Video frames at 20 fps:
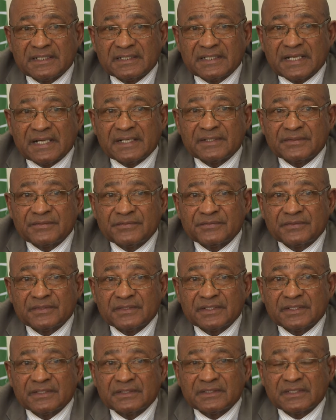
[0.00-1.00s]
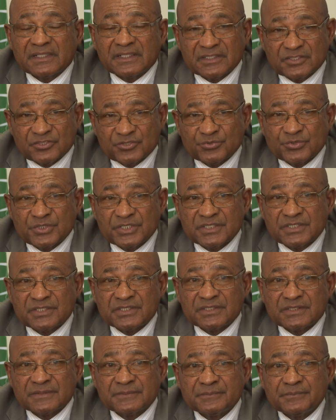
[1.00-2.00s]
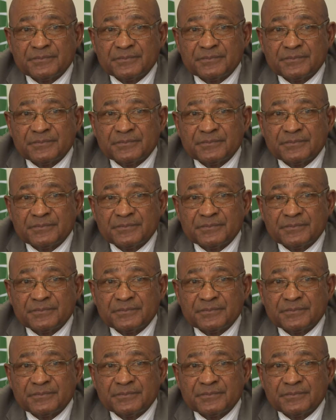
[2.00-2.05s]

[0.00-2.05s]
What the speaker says: tariffs and duties